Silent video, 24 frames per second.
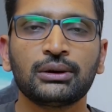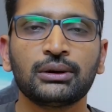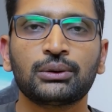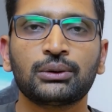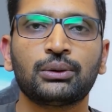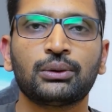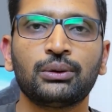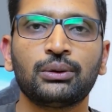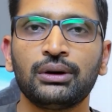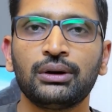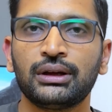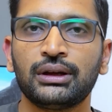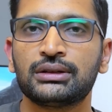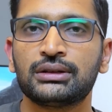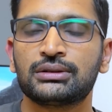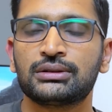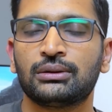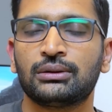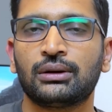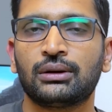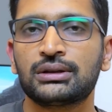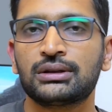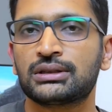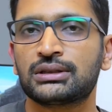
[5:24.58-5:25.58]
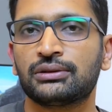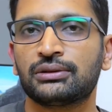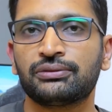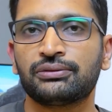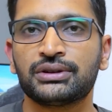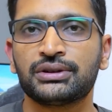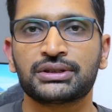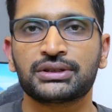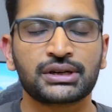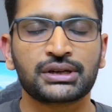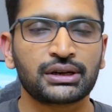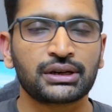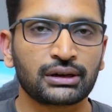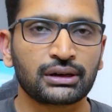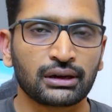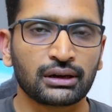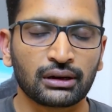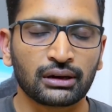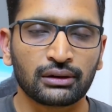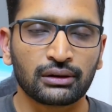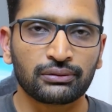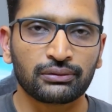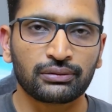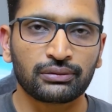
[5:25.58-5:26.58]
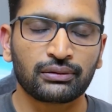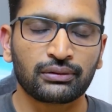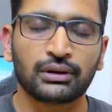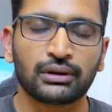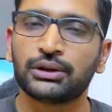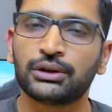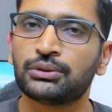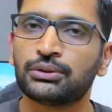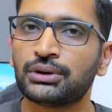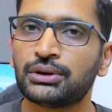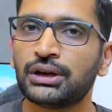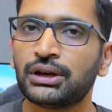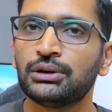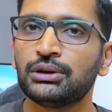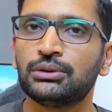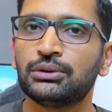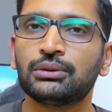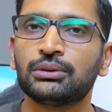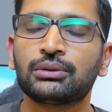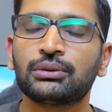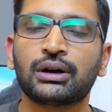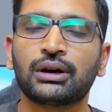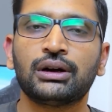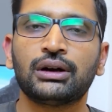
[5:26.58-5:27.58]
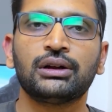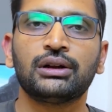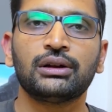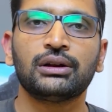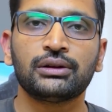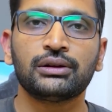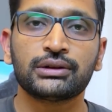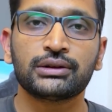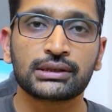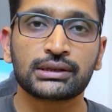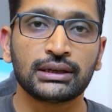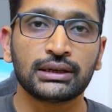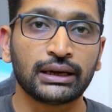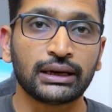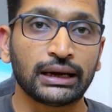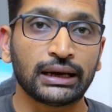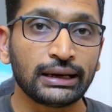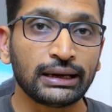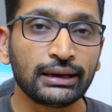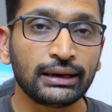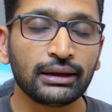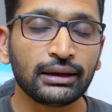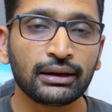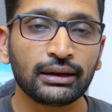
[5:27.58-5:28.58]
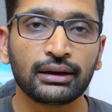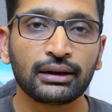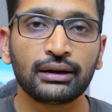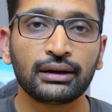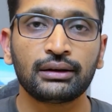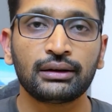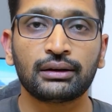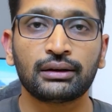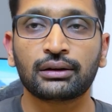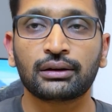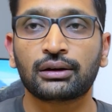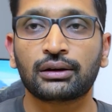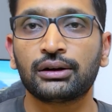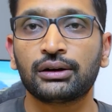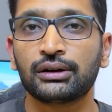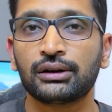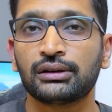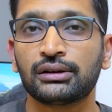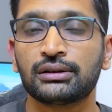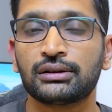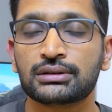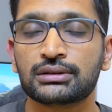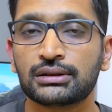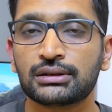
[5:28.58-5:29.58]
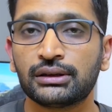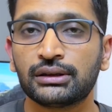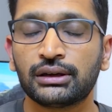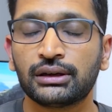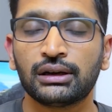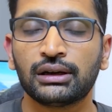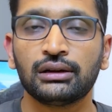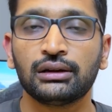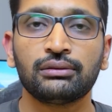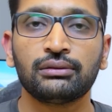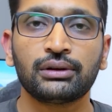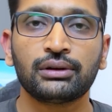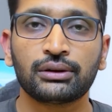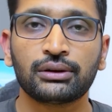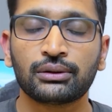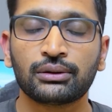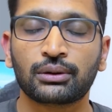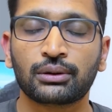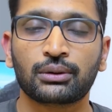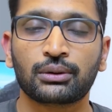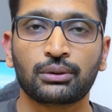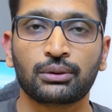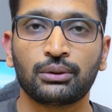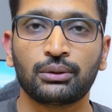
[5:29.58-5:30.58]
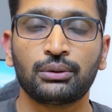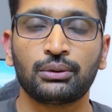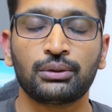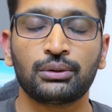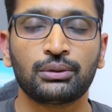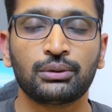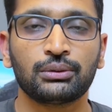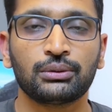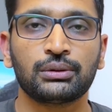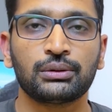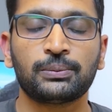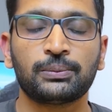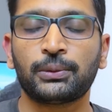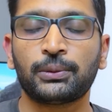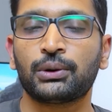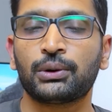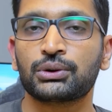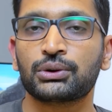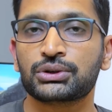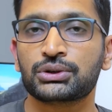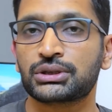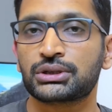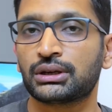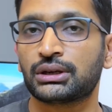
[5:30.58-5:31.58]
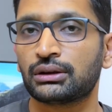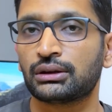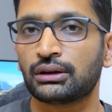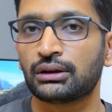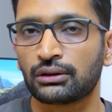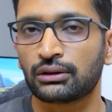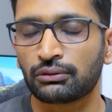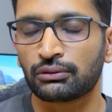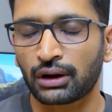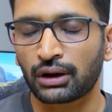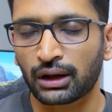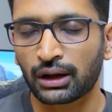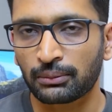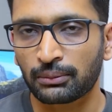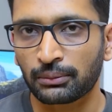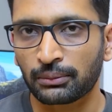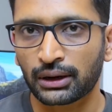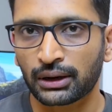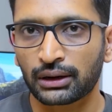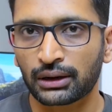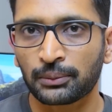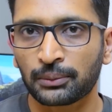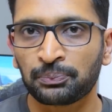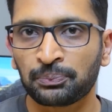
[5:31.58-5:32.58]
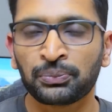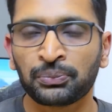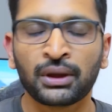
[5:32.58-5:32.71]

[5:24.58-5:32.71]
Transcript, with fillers: the code is not sufficient enough. You need to continuously integrate and continuously deliver your code to the production environment.